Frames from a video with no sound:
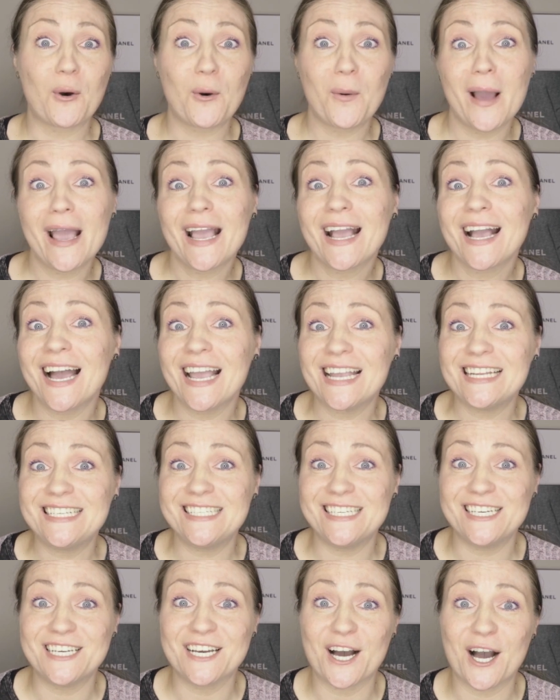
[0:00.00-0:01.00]
quick
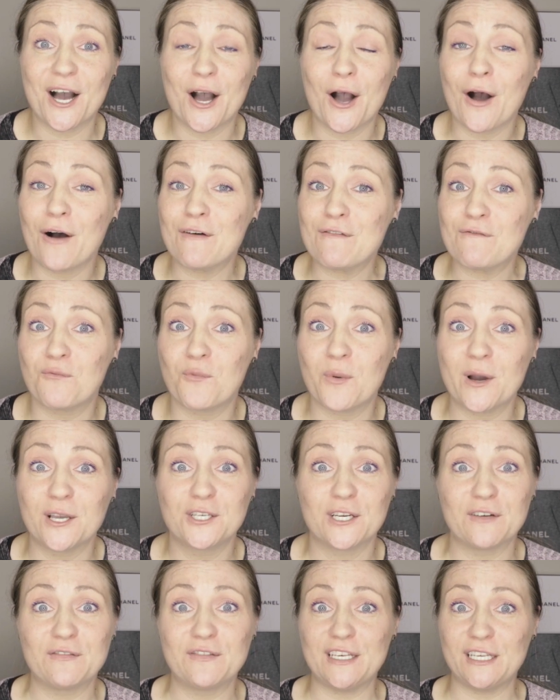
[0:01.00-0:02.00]
idea of
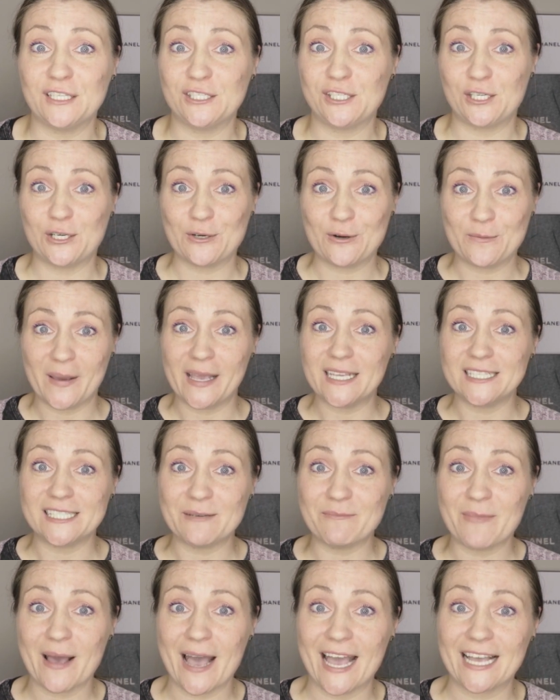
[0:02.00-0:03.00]
which of these 2
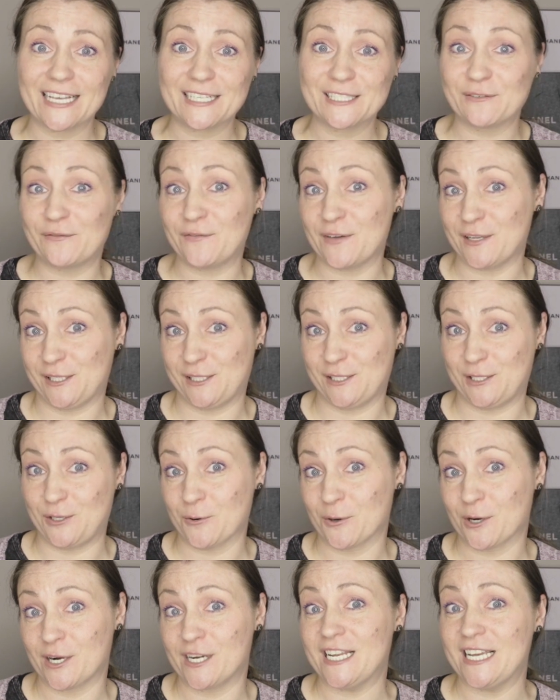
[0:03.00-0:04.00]
amazing bags fits
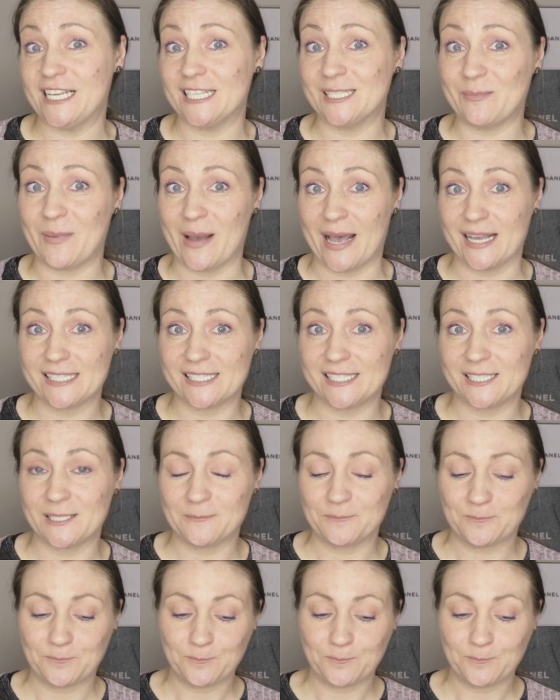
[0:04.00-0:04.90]
your needs best.